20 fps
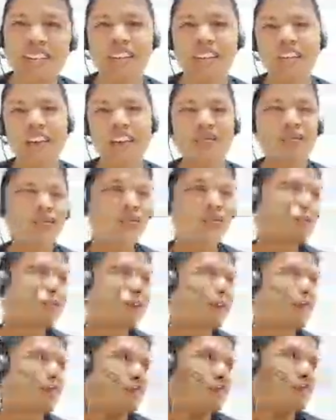
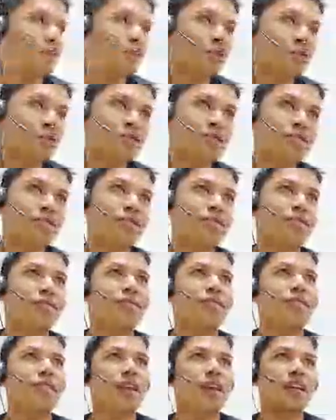everywhere, because
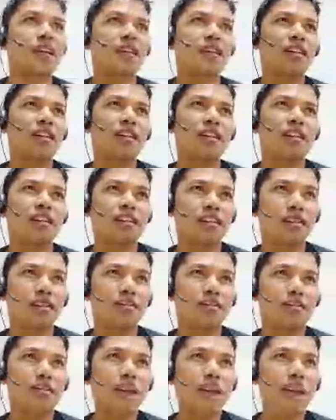the
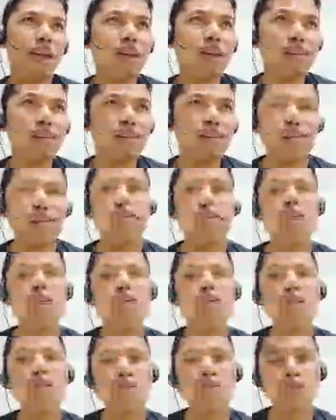main
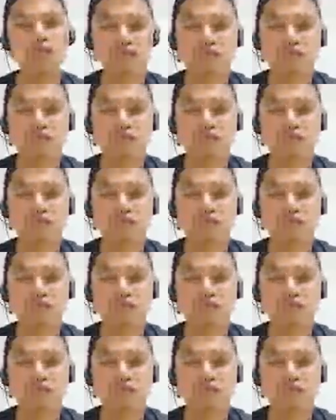goal for the